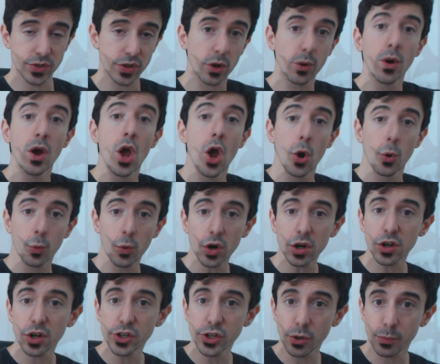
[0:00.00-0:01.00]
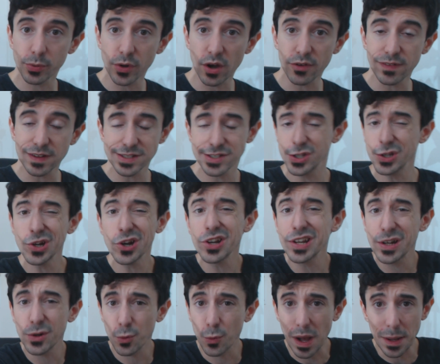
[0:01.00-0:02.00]
So work on your profiles. You don't
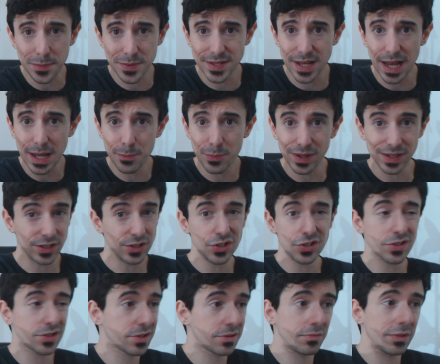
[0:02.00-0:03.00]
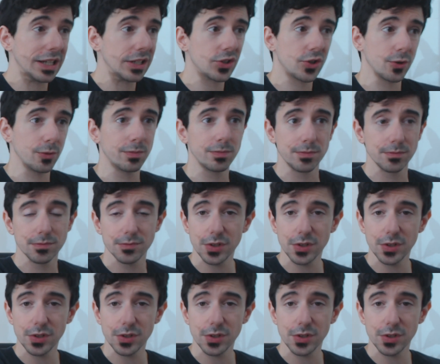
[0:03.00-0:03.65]
need a website, but you just need to,